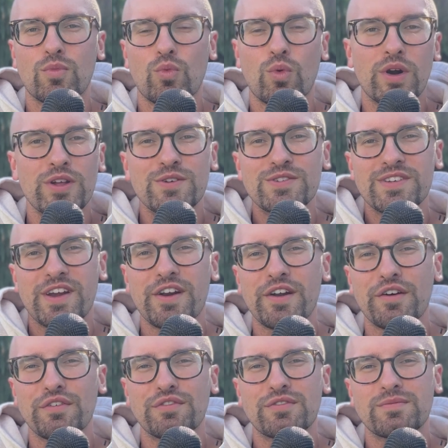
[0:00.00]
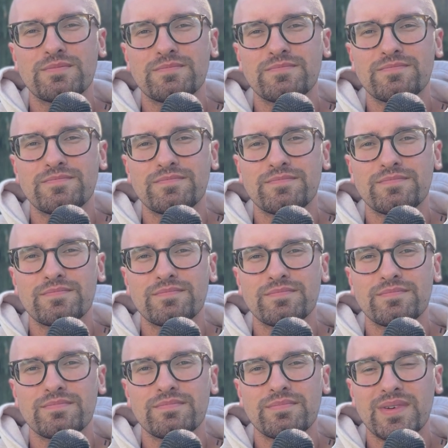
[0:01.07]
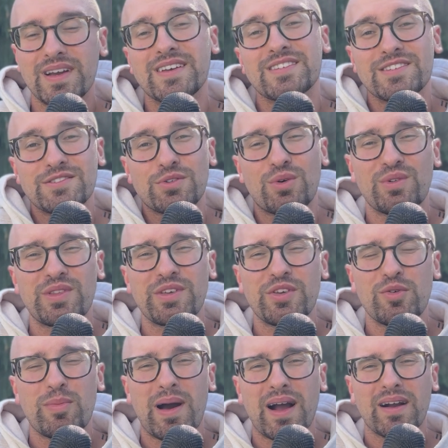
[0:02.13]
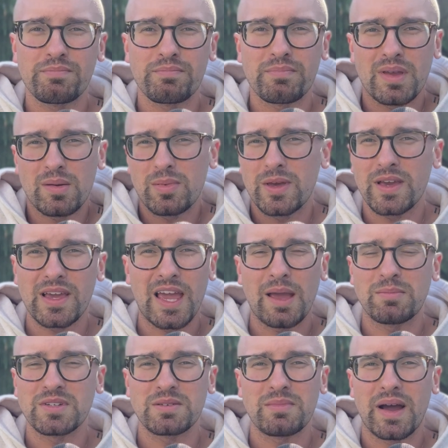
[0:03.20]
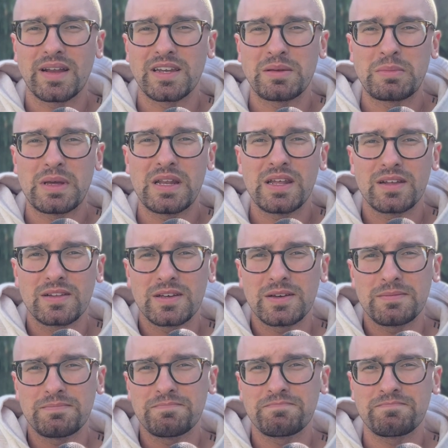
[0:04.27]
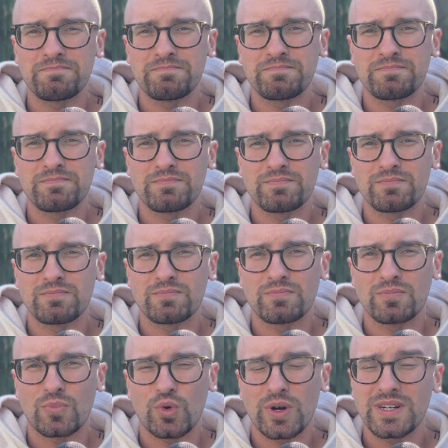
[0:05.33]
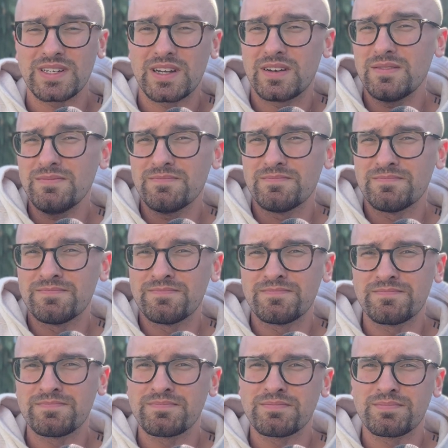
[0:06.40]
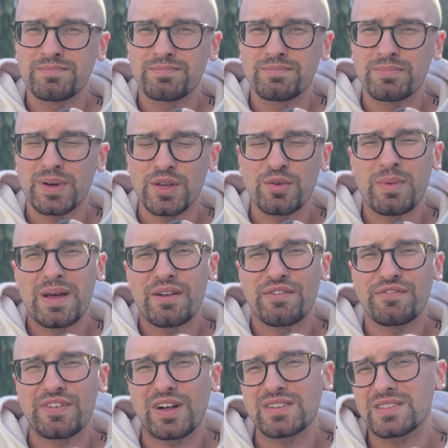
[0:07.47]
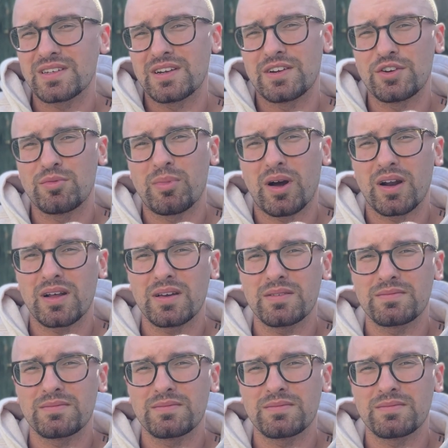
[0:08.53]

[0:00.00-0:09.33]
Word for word: What are you scared of? Because it's holding you back. Maybe it came to mind immediately, or it didn't, but you might have felt it in your body.